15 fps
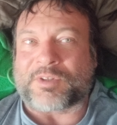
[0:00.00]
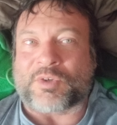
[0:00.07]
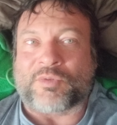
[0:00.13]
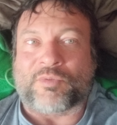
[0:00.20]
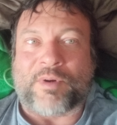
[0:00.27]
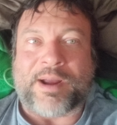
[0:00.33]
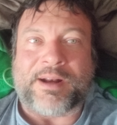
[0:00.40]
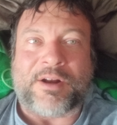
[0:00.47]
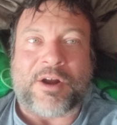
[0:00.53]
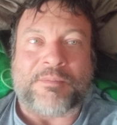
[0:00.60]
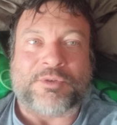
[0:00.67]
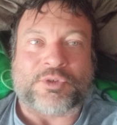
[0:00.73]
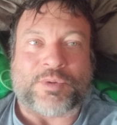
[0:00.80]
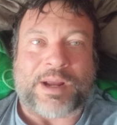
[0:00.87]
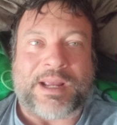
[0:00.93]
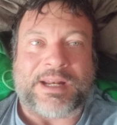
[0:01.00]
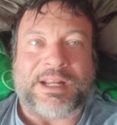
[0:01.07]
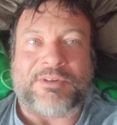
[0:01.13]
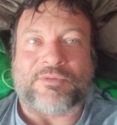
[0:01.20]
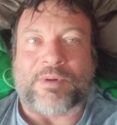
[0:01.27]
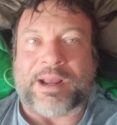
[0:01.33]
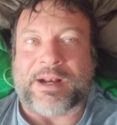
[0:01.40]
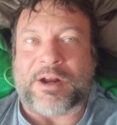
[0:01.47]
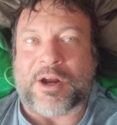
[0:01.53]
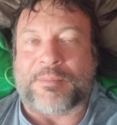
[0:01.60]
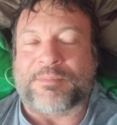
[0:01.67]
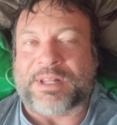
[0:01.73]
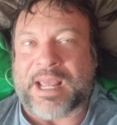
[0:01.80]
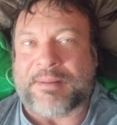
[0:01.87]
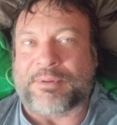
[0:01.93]
Right arm training, right
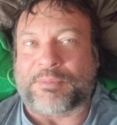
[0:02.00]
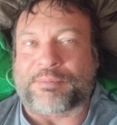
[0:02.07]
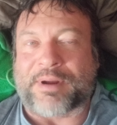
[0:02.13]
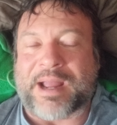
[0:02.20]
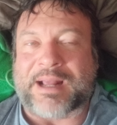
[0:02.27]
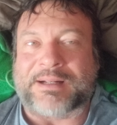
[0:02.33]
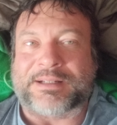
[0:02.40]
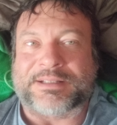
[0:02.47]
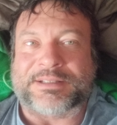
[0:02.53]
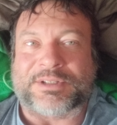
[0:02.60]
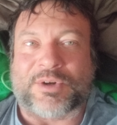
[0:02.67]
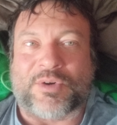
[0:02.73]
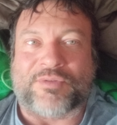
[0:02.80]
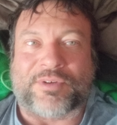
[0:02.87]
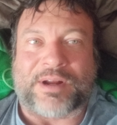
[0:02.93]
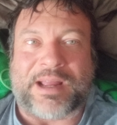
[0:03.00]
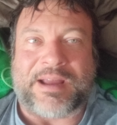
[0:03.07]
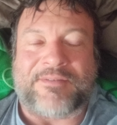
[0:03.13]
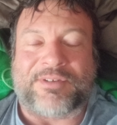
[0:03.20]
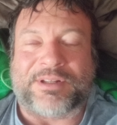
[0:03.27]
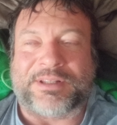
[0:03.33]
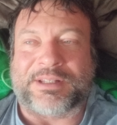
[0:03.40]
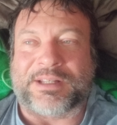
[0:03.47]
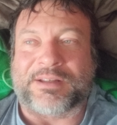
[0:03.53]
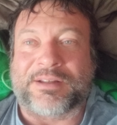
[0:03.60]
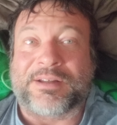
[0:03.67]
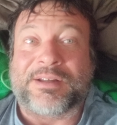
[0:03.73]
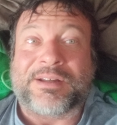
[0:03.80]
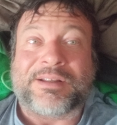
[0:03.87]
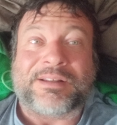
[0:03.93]
arm table practice over everything.
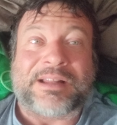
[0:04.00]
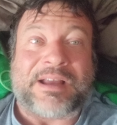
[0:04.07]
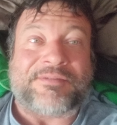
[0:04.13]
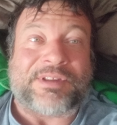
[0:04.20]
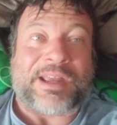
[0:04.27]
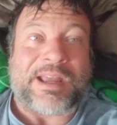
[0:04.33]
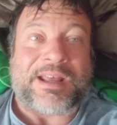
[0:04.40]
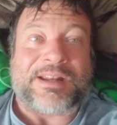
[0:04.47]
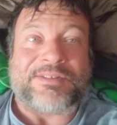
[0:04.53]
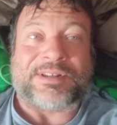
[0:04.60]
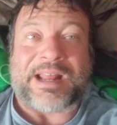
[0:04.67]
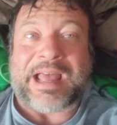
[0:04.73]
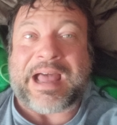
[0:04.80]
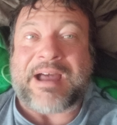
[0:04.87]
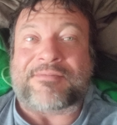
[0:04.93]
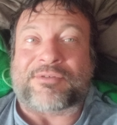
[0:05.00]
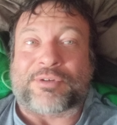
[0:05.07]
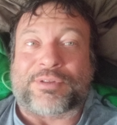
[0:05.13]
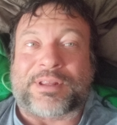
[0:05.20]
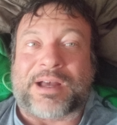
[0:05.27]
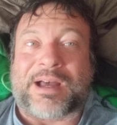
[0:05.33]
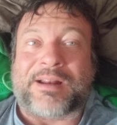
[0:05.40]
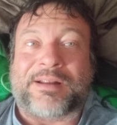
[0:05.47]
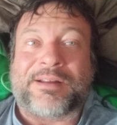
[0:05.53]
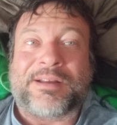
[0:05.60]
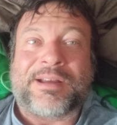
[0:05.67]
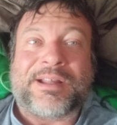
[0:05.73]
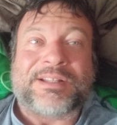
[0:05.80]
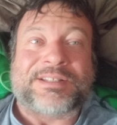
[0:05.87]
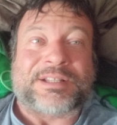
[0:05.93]
Left hand is an afterthought.
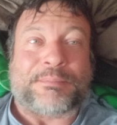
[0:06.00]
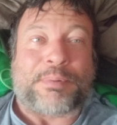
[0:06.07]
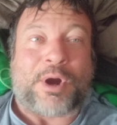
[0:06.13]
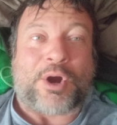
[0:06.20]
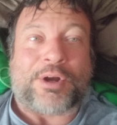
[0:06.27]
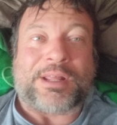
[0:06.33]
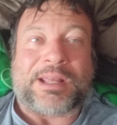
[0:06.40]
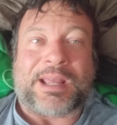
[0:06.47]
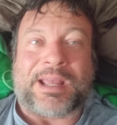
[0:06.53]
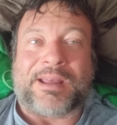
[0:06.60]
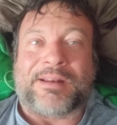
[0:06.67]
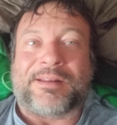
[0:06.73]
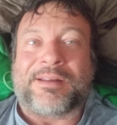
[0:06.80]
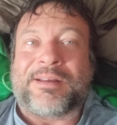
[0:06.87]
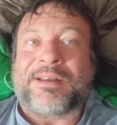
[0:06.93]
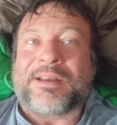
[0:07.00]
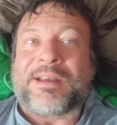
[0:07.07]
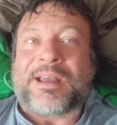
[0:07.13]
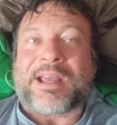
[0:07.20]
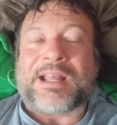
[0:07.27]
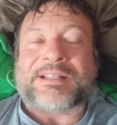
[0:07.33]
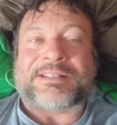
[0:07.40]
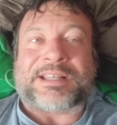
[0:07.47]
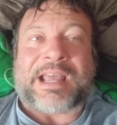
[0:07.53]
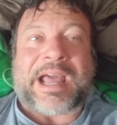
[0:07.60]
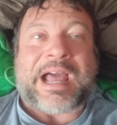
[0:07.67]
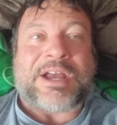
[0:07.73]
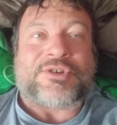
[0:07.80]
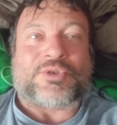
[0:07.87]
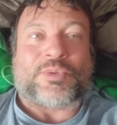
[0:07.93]
It's the party hand. It's
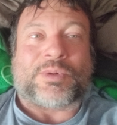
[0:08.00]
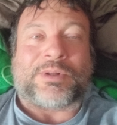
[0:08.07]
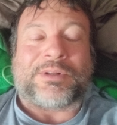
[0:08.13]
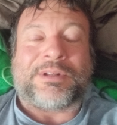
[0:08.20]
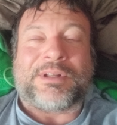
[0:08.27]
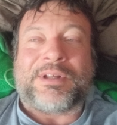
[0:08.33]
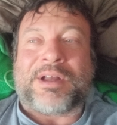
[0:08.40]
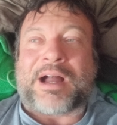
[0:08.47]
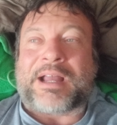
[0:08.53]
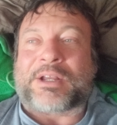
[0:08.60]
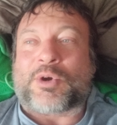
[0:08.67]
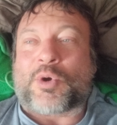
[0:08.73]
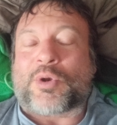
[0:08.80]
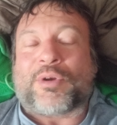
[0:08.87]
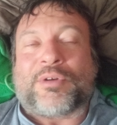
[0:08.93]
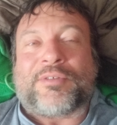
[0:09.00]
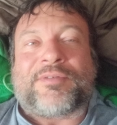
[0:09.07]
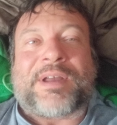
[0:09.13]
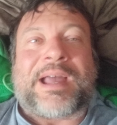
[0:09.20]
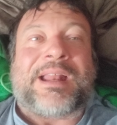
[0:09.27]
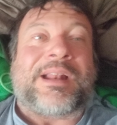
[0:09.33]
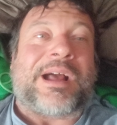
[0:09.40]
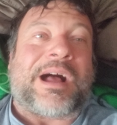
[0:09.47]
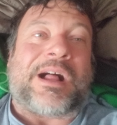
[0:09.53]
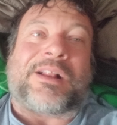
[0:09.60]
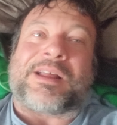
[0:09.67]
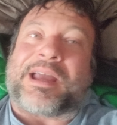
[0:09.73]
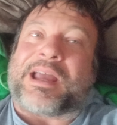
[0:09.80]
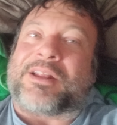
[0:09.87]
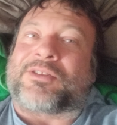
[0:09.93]
casual. I go to an event,
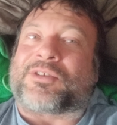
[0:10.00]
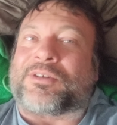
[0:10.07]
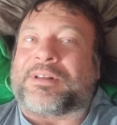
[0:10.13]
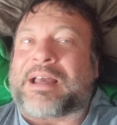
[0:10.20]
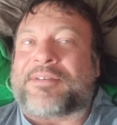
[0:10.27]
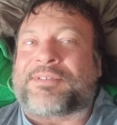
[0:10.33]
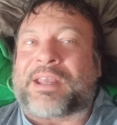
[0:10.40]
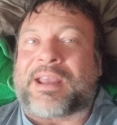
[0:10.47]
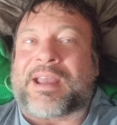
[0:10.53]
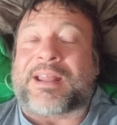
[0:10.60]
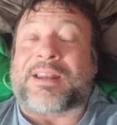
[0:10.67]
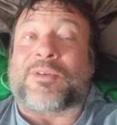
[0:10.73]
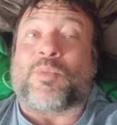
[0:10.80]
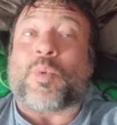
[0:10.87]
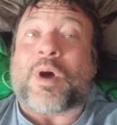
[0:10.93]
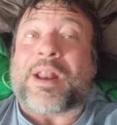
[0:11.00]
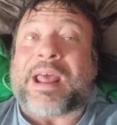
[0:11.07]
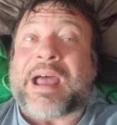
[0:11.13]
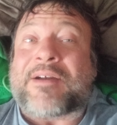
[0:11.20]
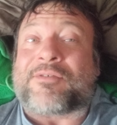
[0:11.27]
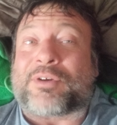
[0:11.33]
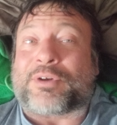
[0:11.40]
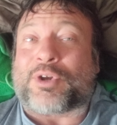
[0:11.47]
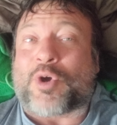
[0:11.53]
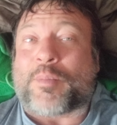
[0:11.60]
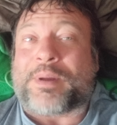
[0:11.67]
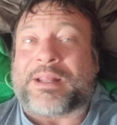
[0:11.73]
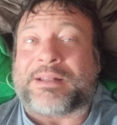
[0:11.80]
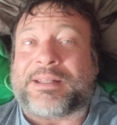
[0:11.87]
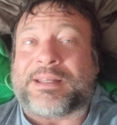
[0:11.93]
I'll enter left handed, whatever, no
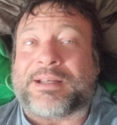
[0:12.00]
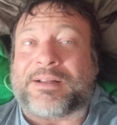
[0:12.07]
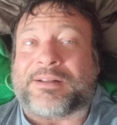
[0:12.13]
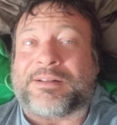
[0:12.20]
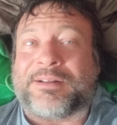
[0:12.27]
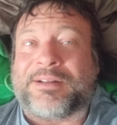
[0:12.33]
big deal.